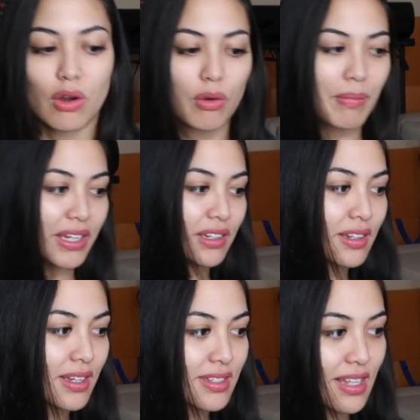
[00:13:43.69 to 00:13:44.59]
Oh my
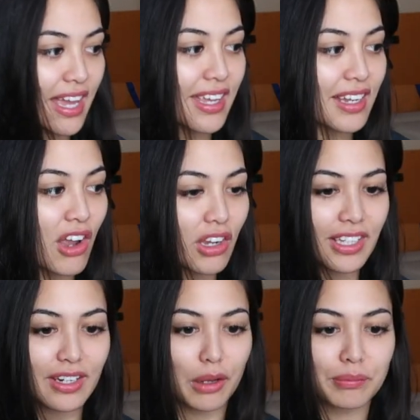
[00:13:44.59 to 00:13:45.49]
goodness, I cannot
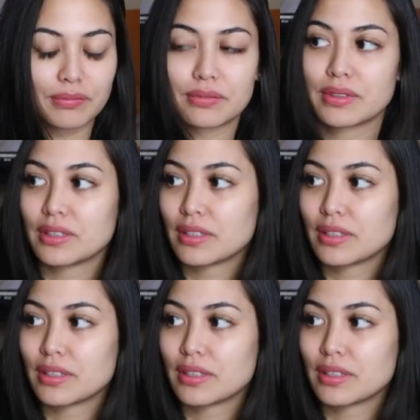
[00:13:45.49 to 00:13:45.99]
get up.